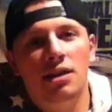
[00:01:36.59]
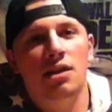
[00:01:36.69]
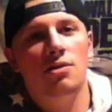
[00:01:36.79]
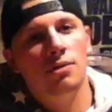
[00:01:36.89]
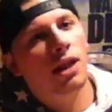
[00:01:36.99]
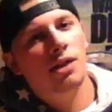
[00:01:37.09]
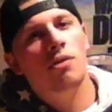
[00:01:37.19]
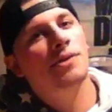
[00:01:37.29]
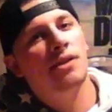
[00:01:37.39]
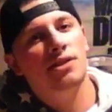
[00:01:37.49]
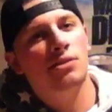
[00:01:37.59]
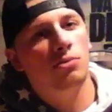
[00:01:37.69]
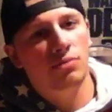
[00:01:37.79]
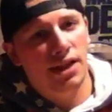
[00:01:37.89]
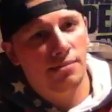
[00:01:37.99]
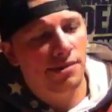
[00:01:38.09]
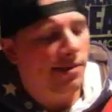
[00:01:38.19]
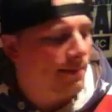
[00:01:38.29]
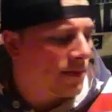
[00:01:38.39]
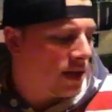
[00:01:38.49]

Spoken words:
You always have these cool names.